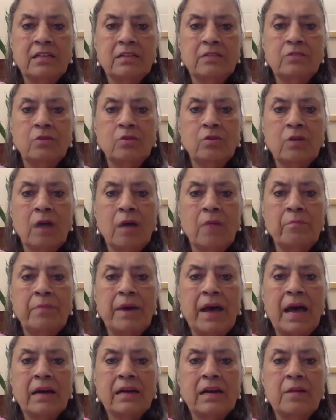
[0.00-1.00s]
you come
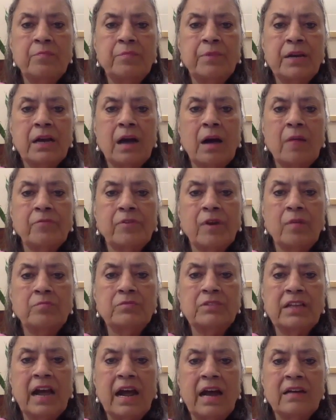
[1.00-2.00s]
back and pick up
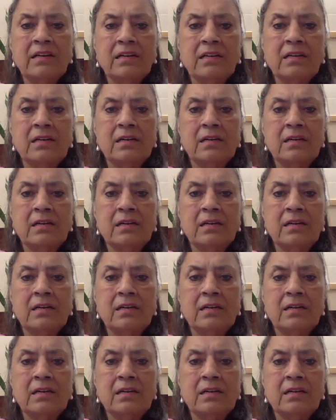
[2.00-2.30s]
from that